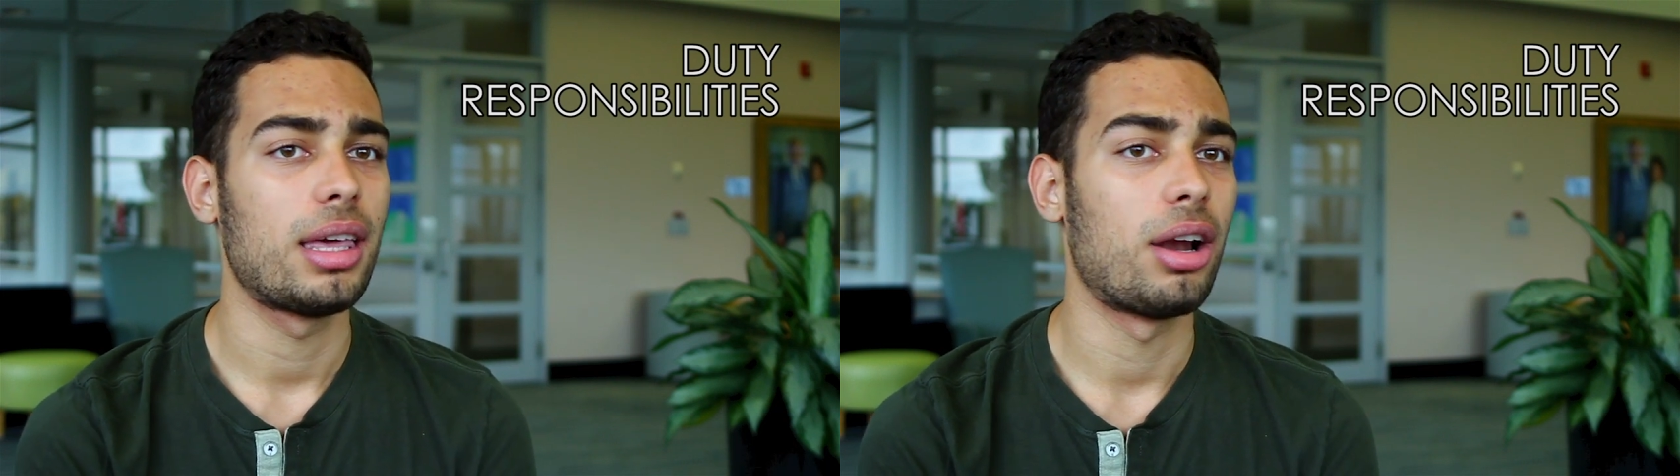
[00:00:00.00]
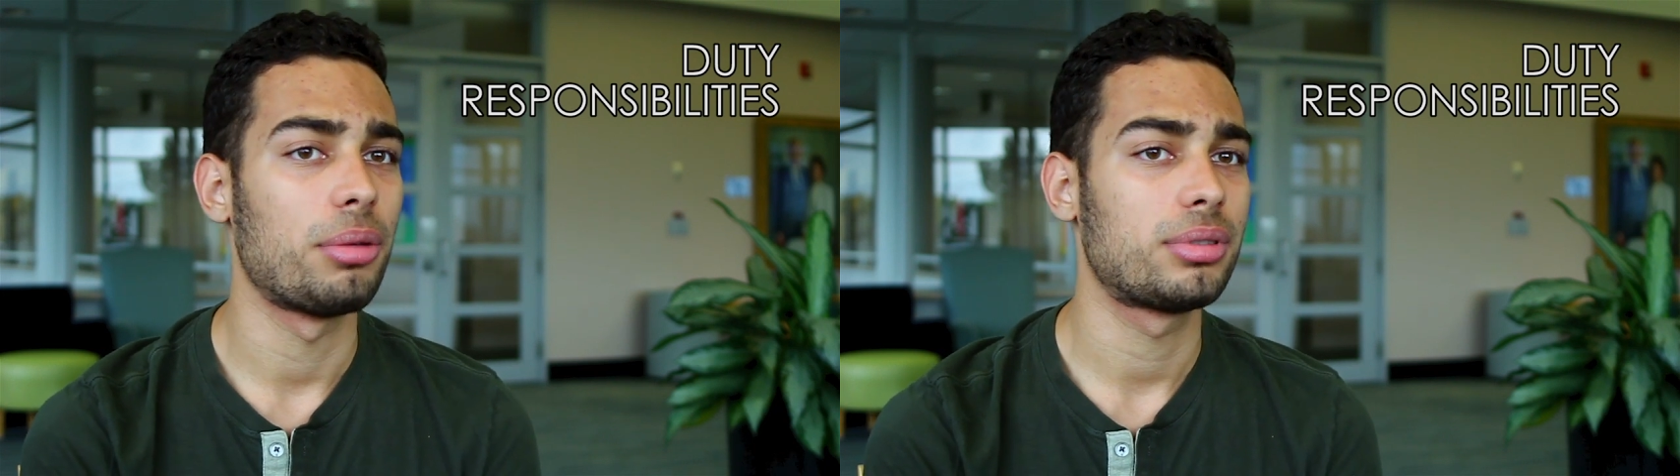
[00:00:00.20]

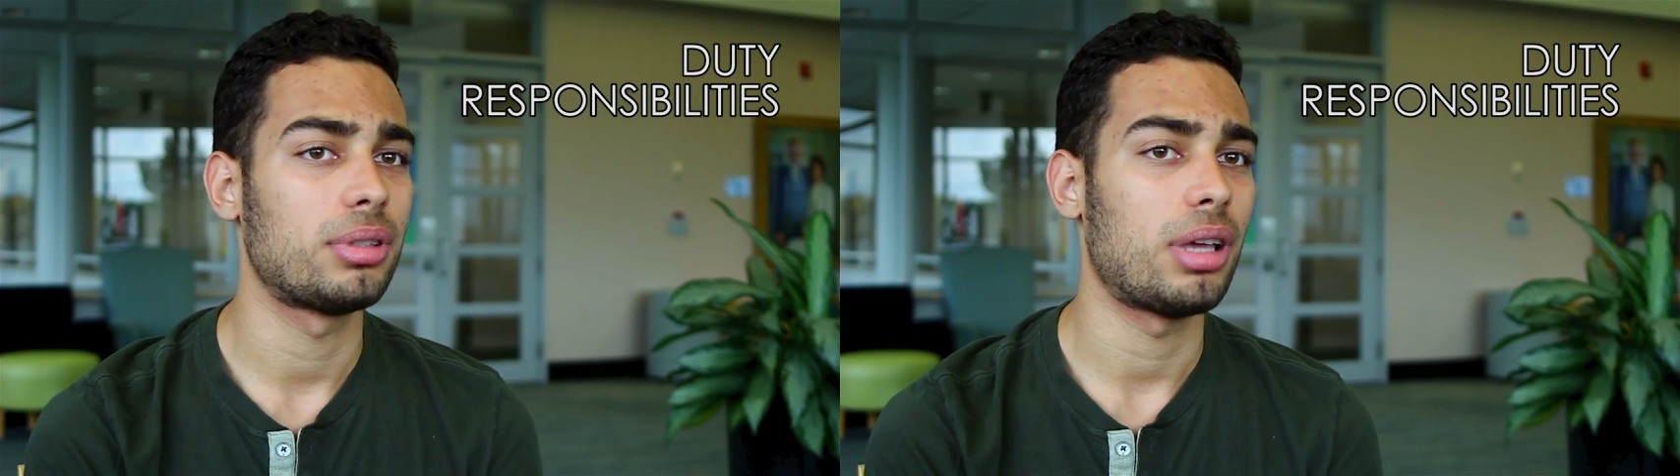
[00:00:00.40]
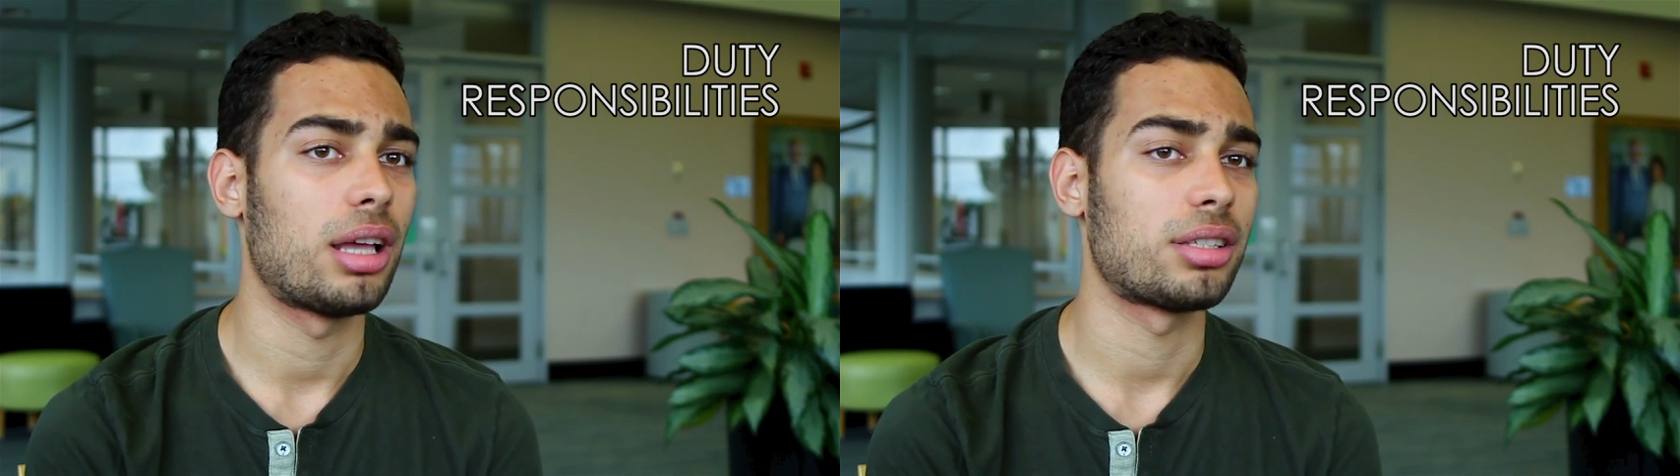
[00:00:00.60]
It helps
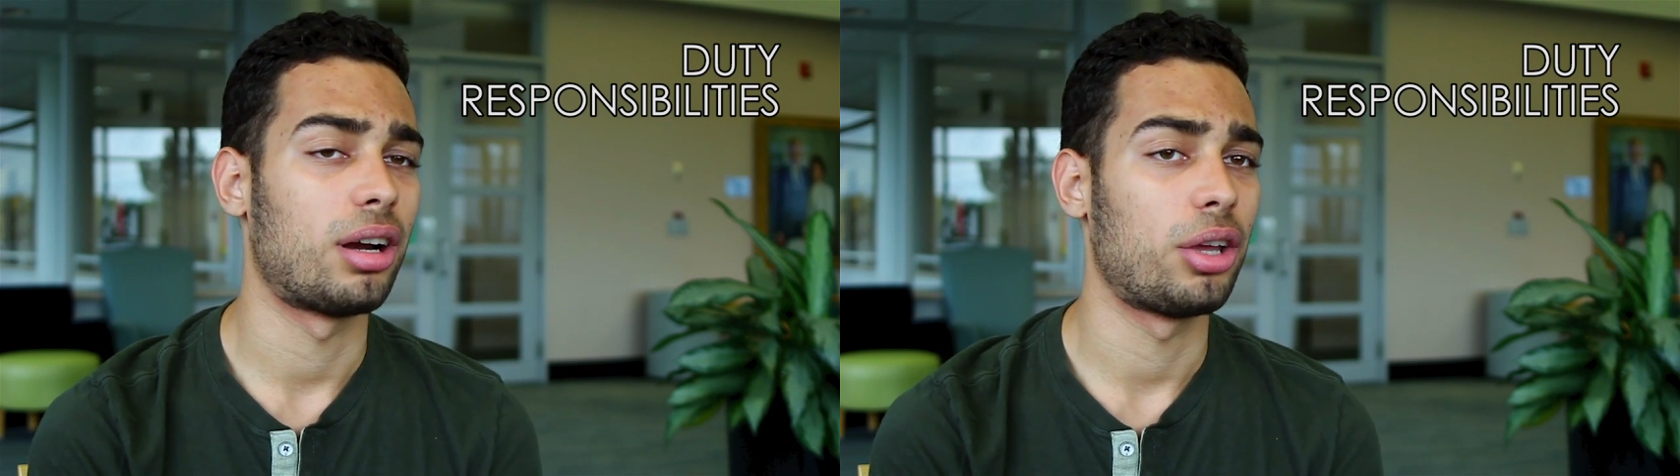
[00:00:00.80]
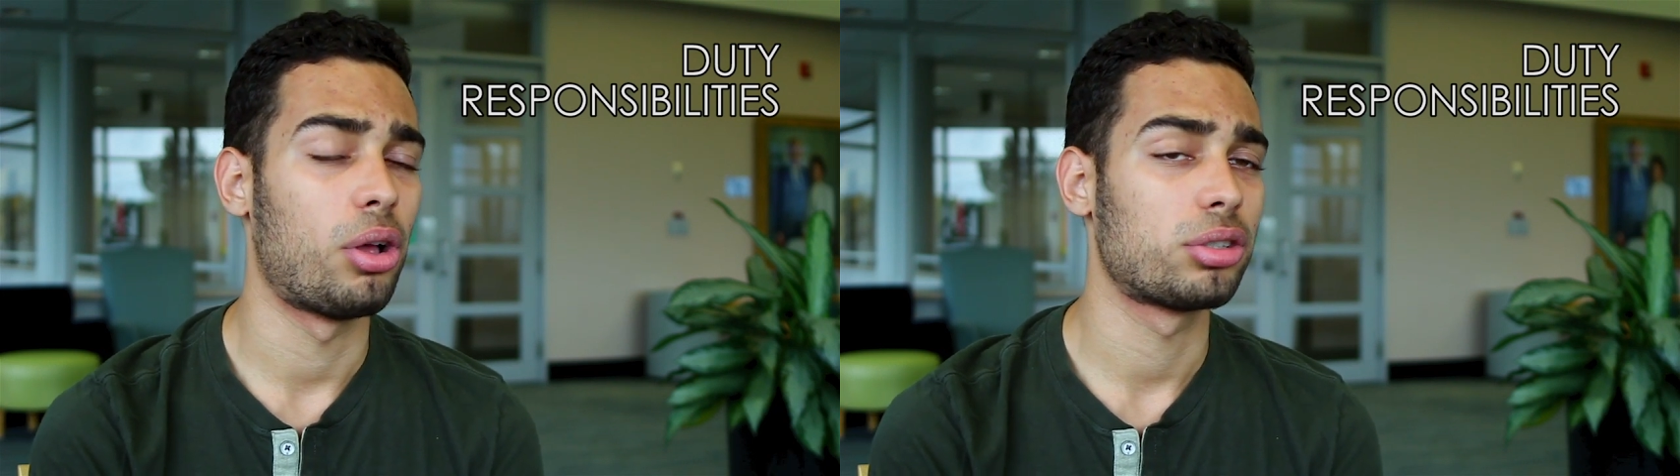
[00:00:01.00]
as an
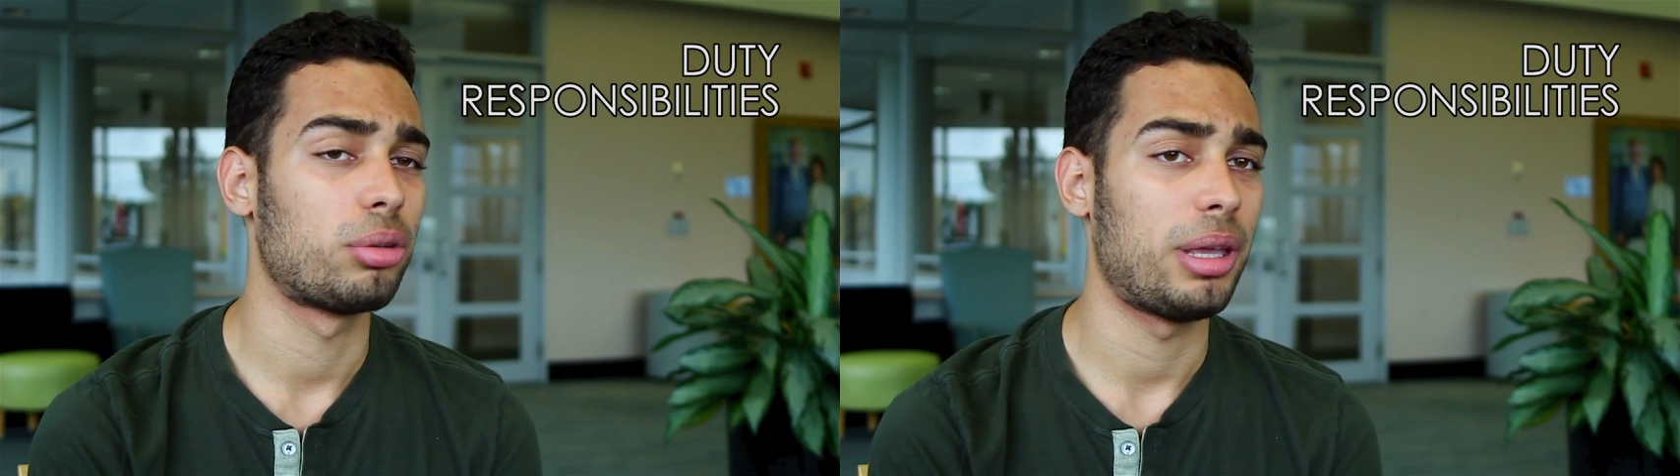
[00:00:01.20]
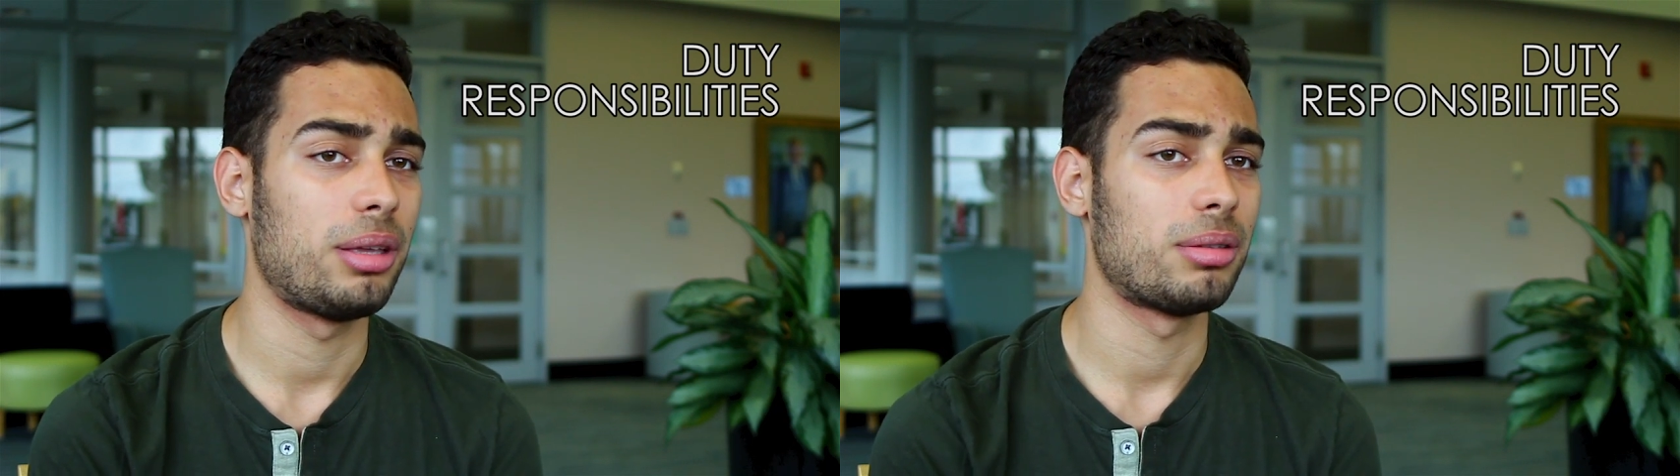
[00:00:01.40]
RA you
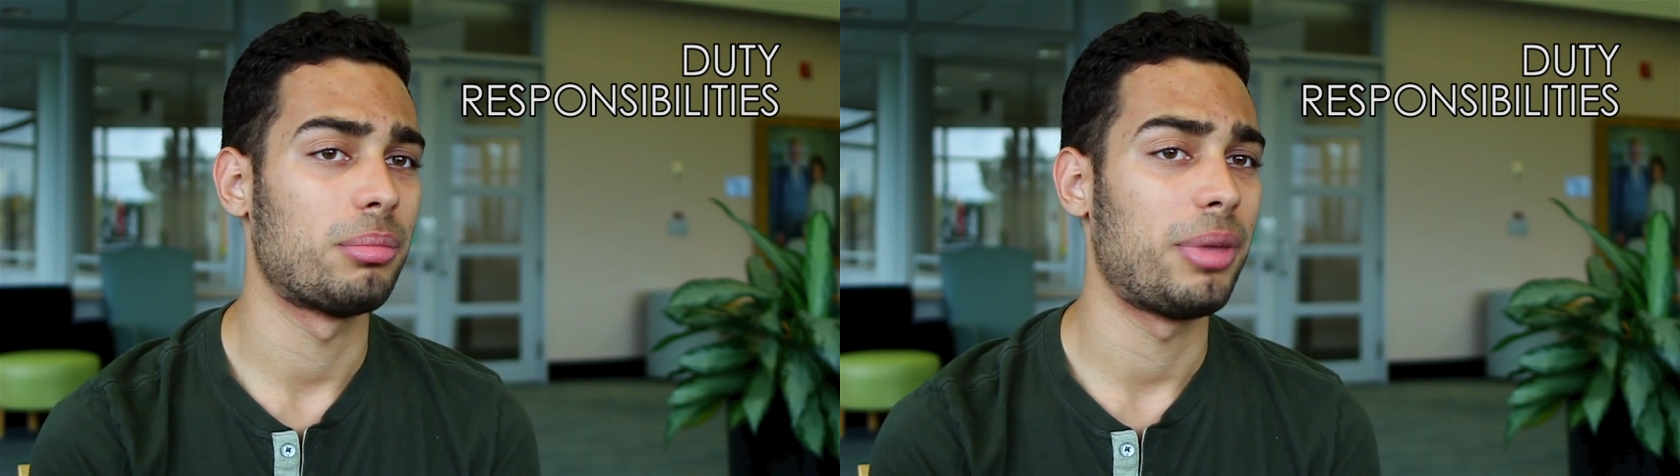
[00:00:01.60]
also be